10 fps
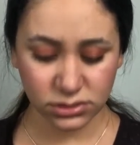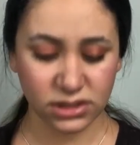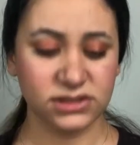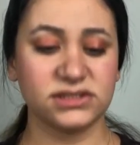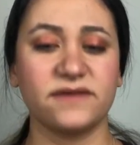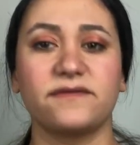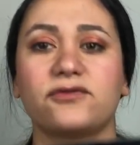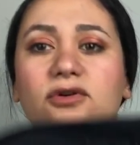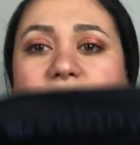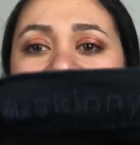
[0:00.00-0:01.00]
7 for
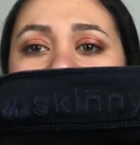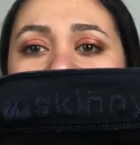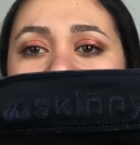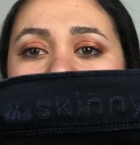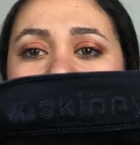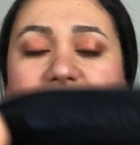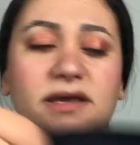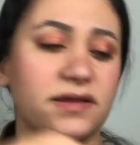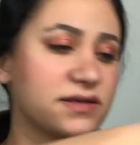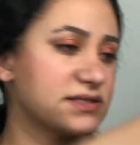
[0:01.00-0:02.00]
All Mankind,
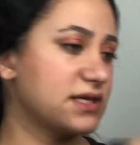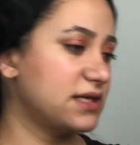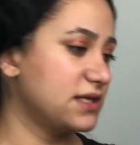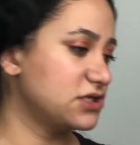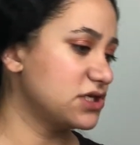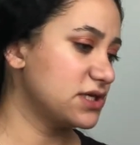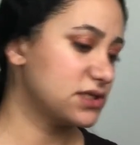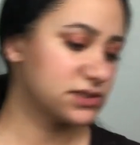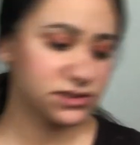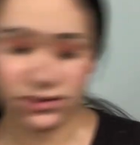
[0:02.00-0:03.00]
the skinny jeans.